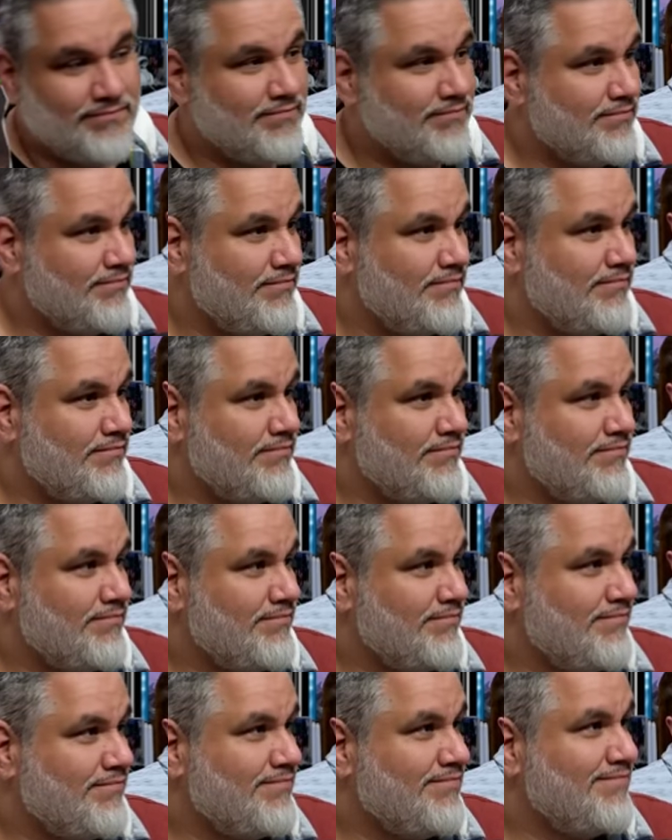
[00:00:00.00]
Stop it.
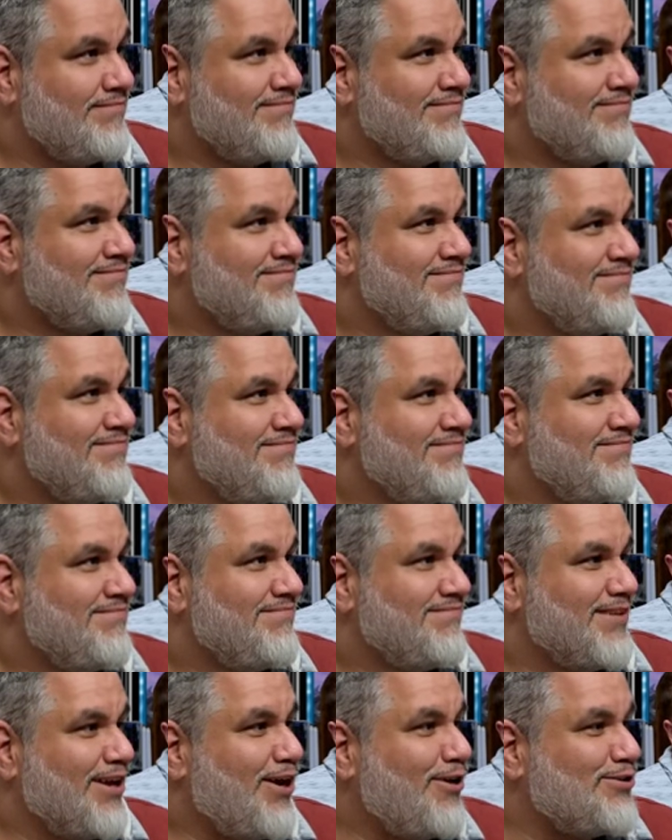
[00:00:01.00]
Get some
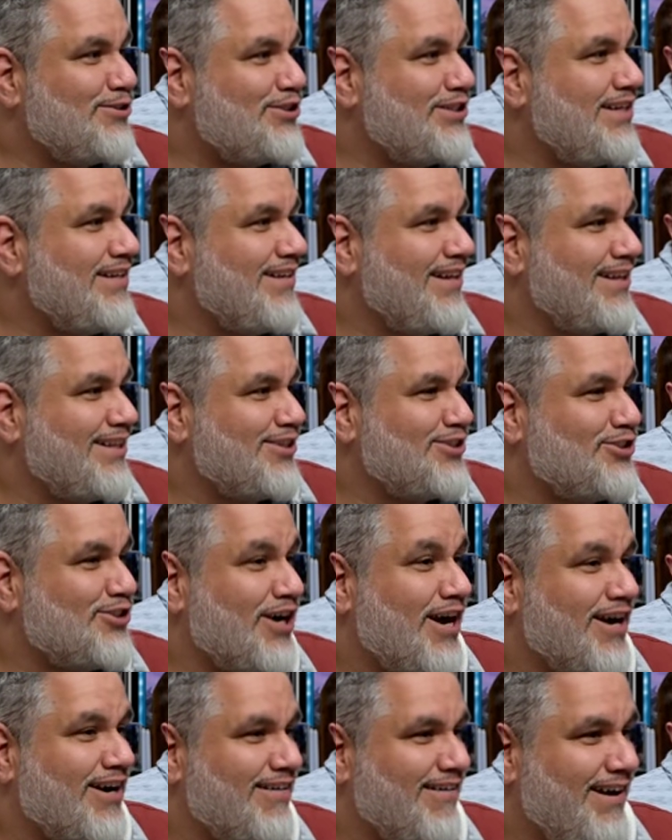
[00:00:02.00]
help. Oh, she didn't like the
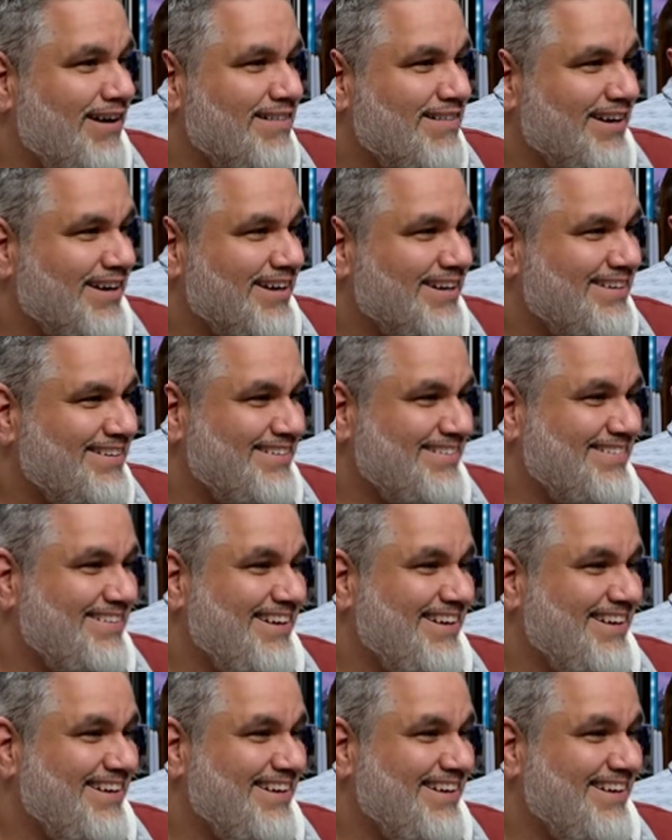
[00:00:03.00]
shocker, I think.